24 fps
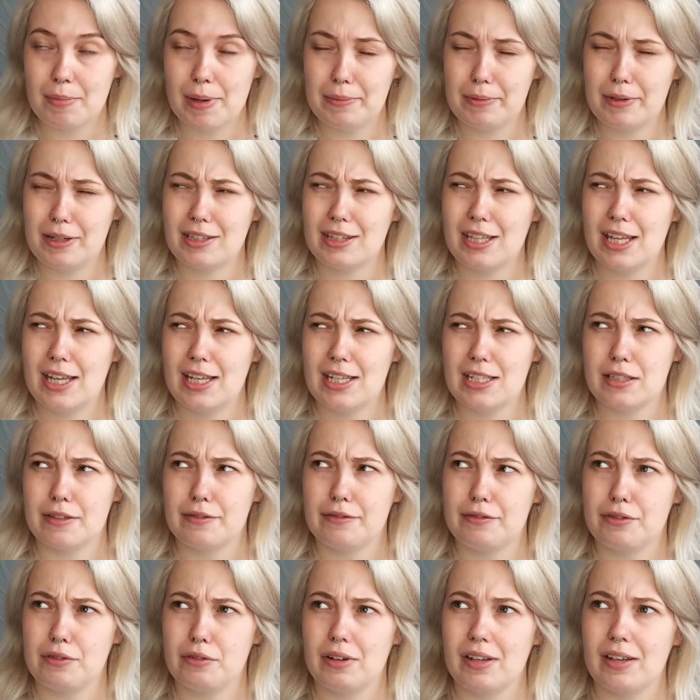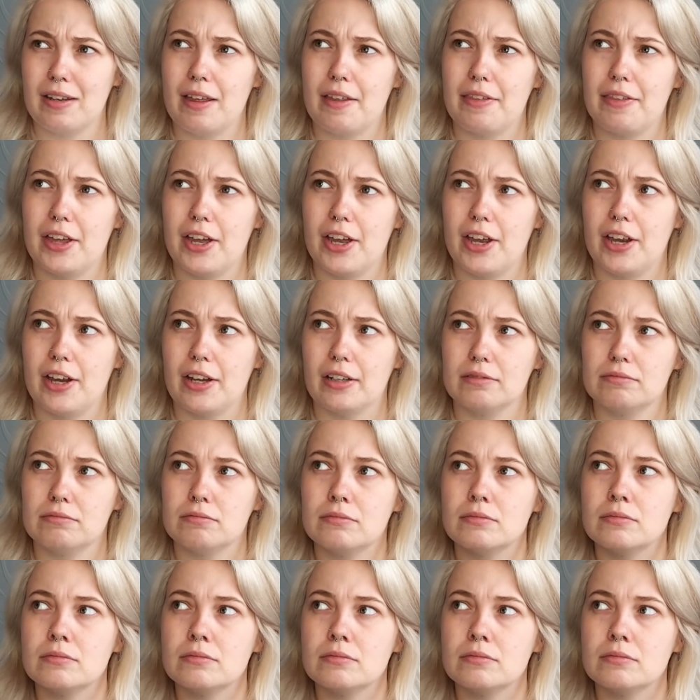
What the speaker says: My birthday isn't for another,